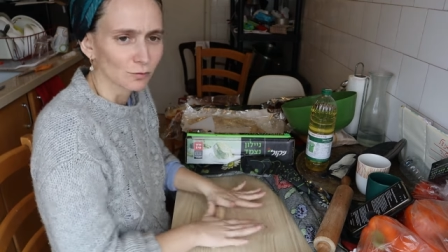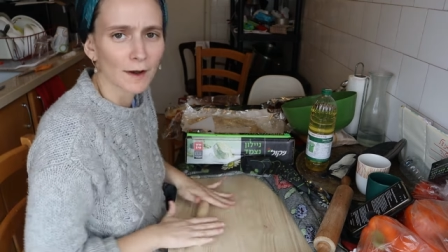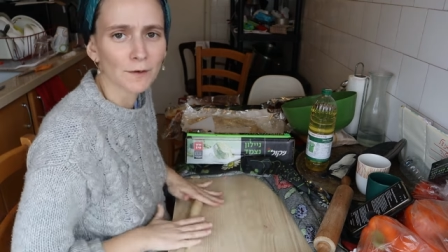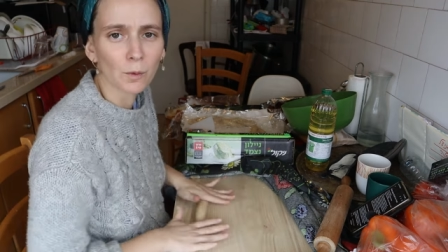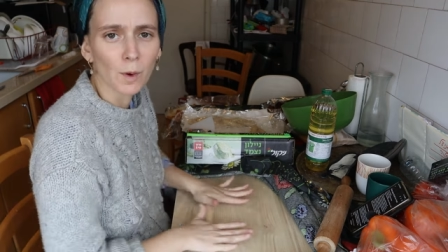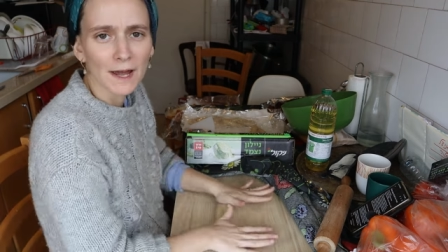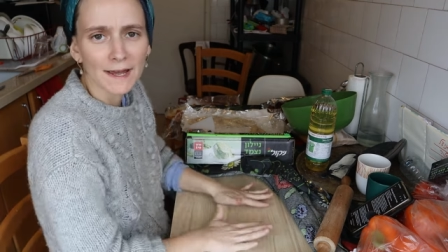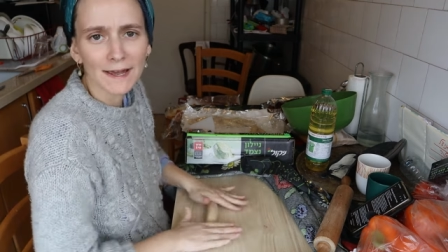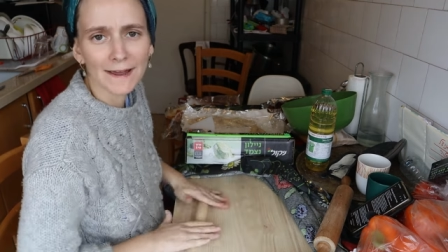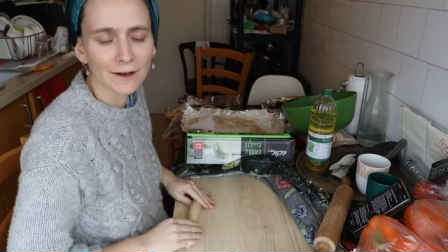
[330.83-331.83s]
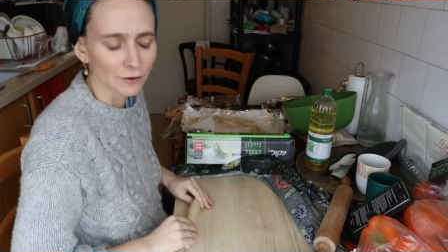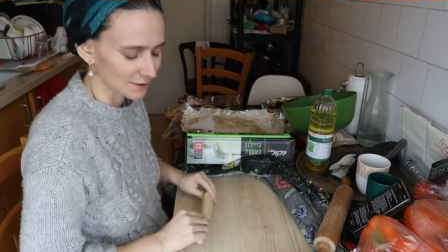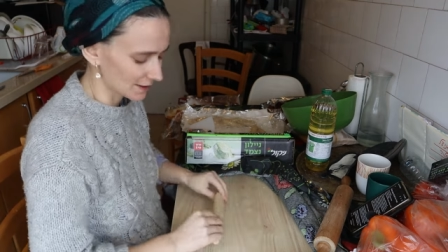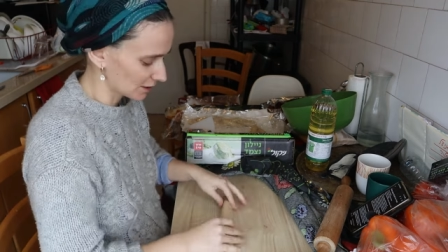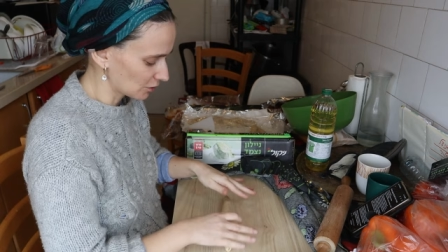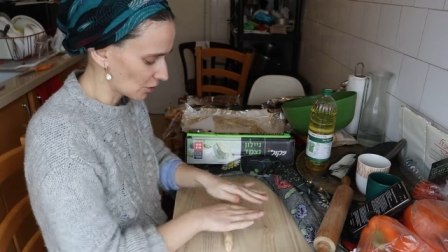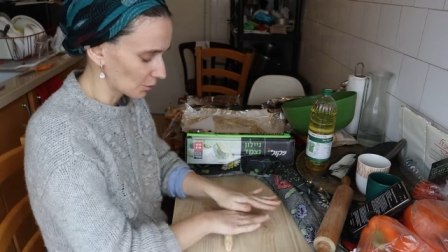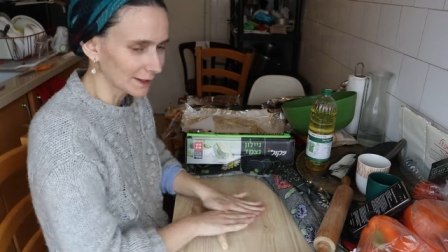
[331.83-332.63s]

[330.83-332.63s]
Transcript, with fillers: run away or say, you know,